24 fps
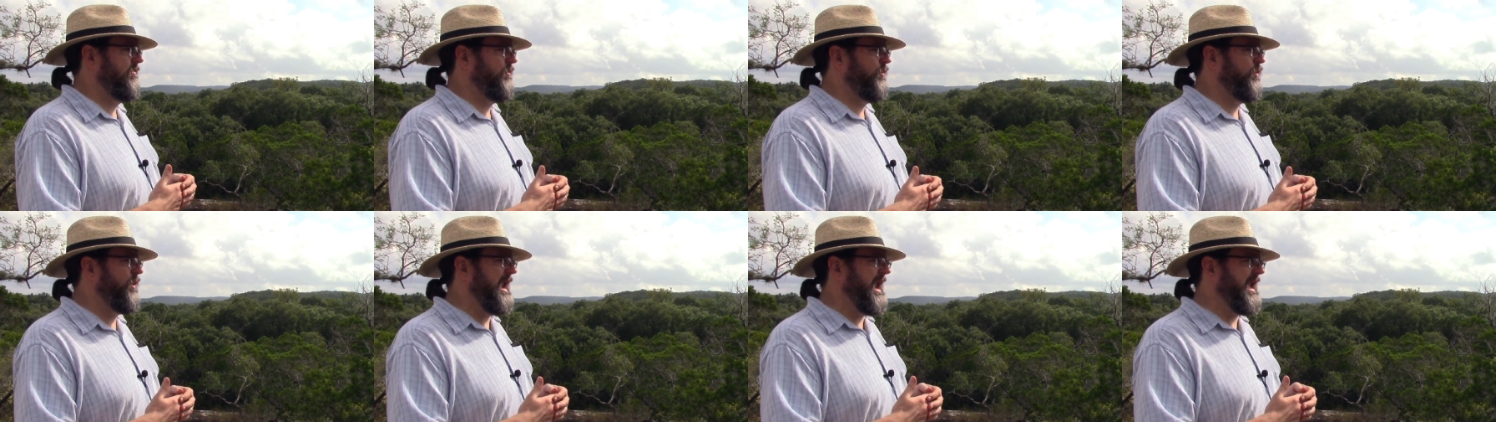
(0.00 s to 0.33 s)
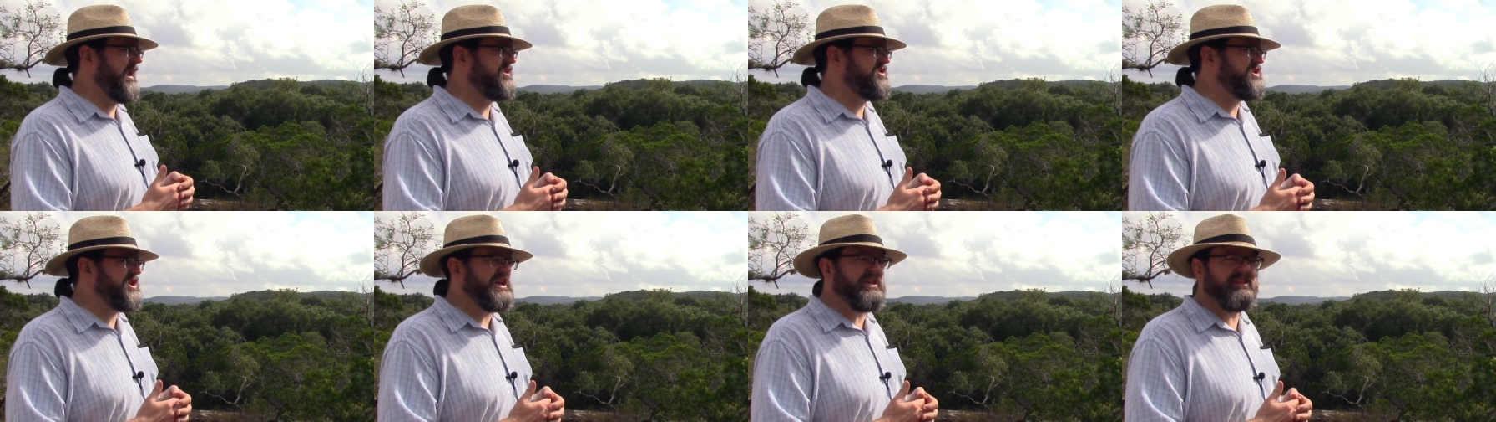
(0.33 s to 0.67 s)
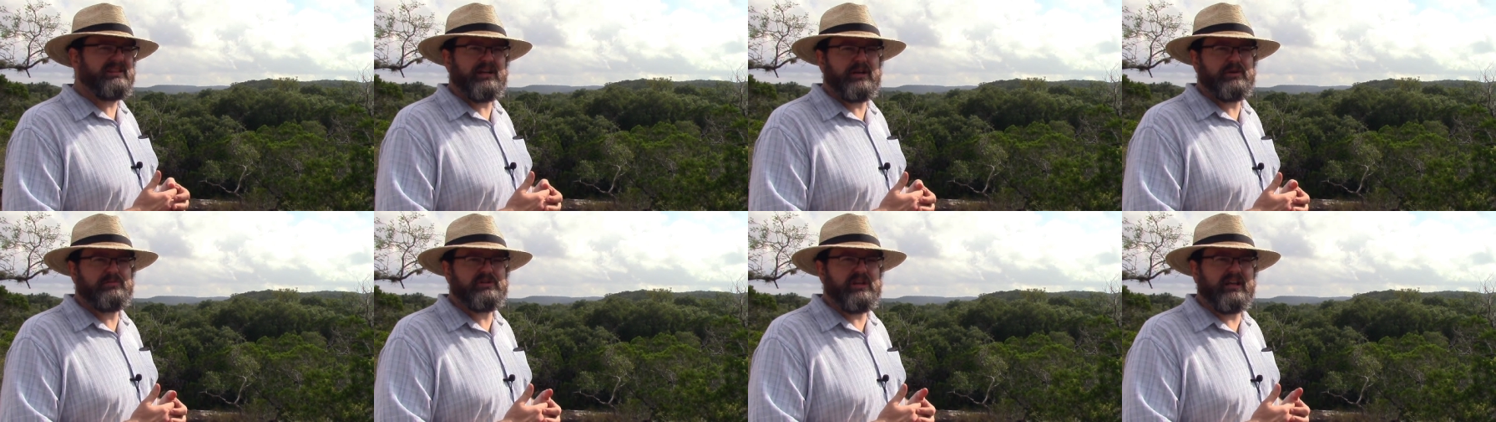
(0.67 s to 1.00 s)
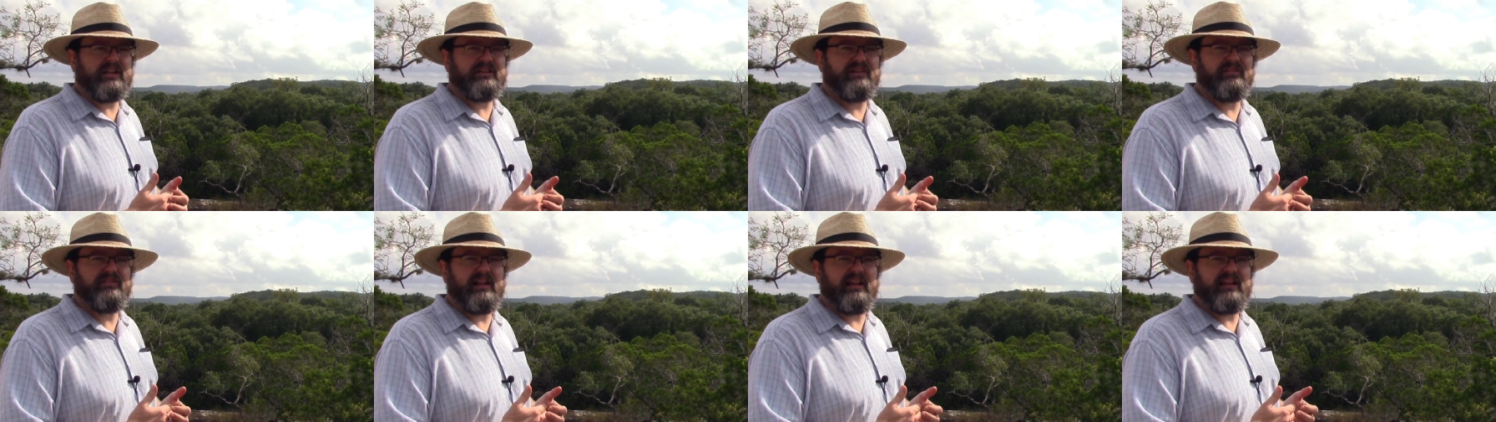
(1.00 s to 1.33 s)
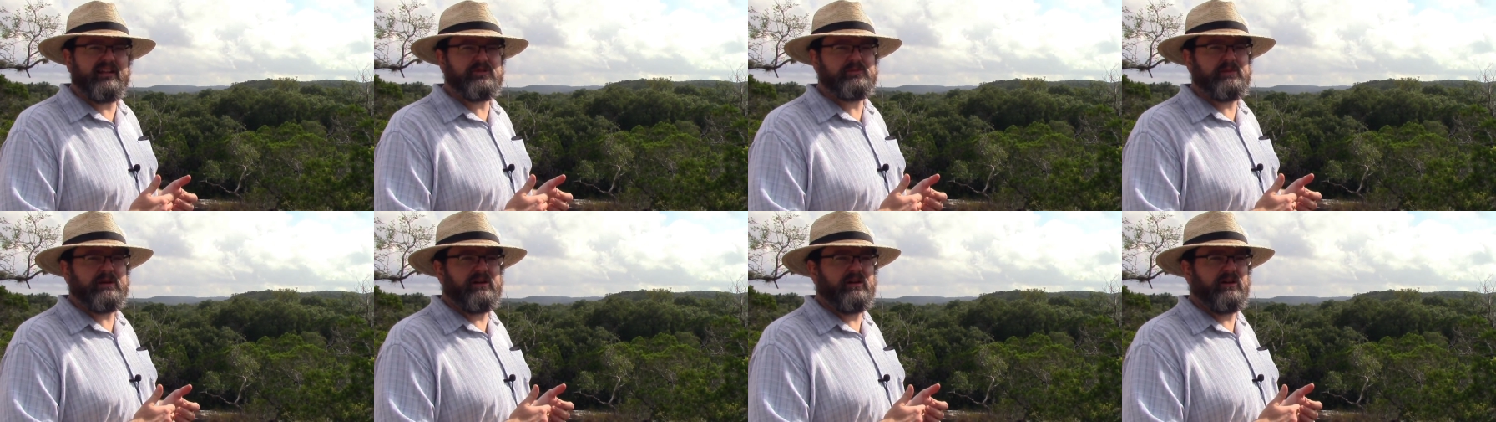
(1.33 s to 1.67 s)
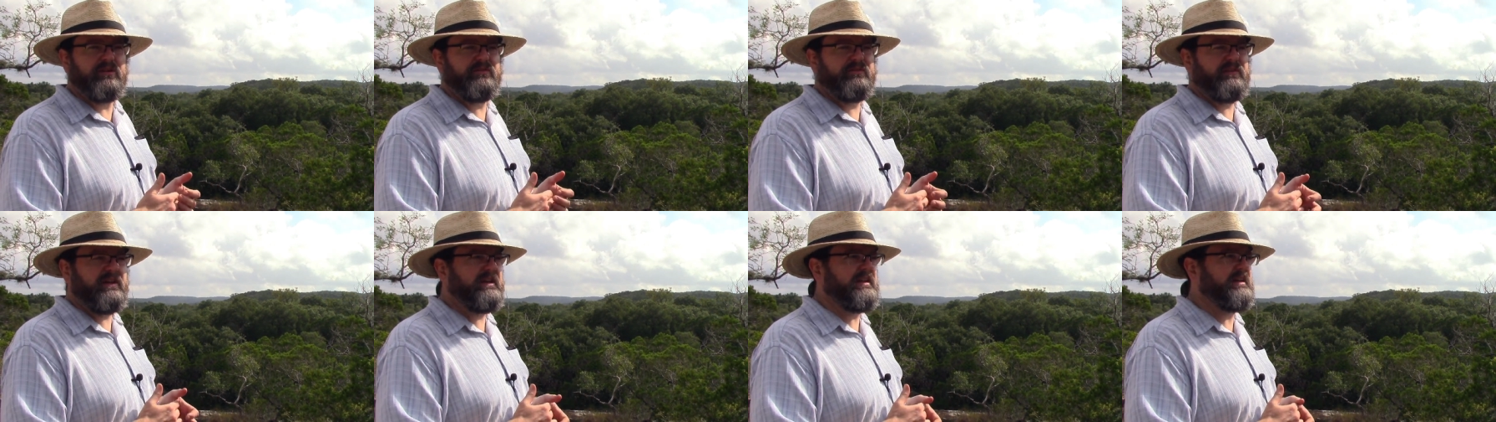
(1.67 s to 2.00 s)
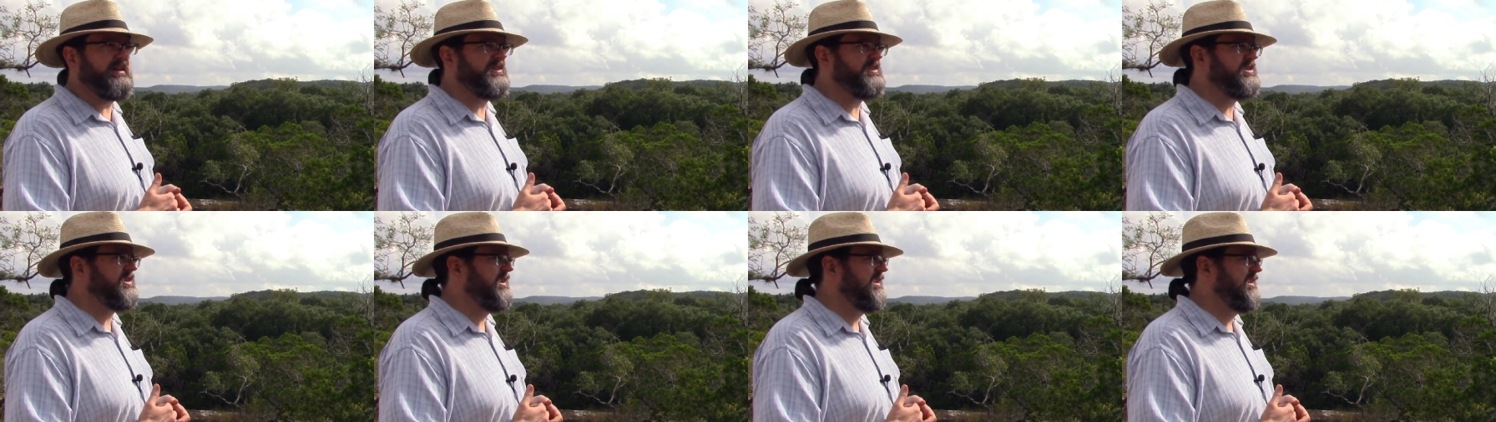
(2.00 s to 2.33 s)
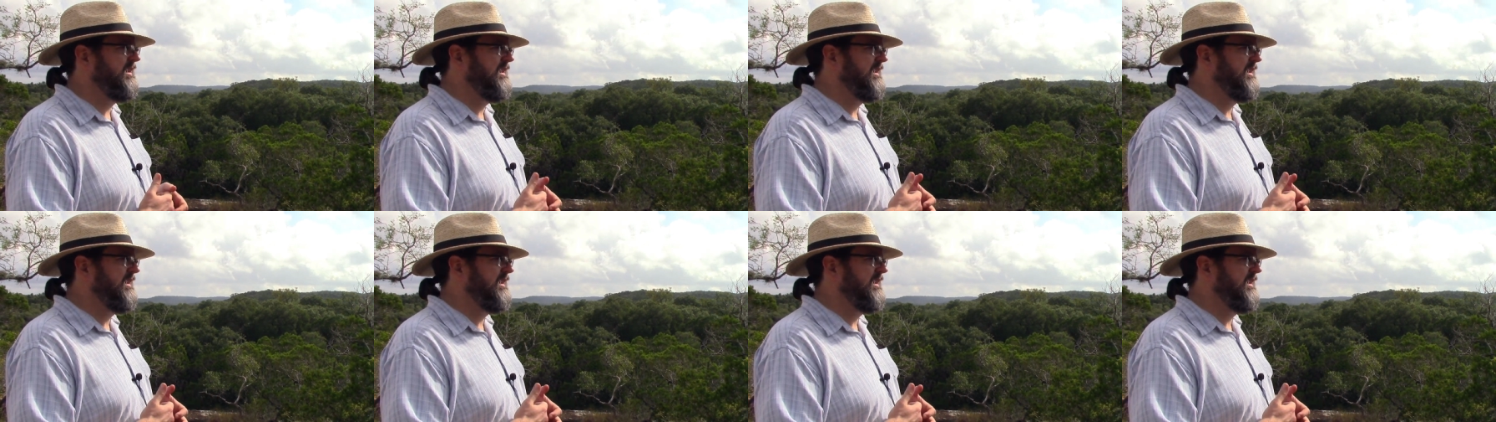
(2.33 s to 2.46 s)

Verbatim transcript: well, how did you get that objective knowledge about all figures?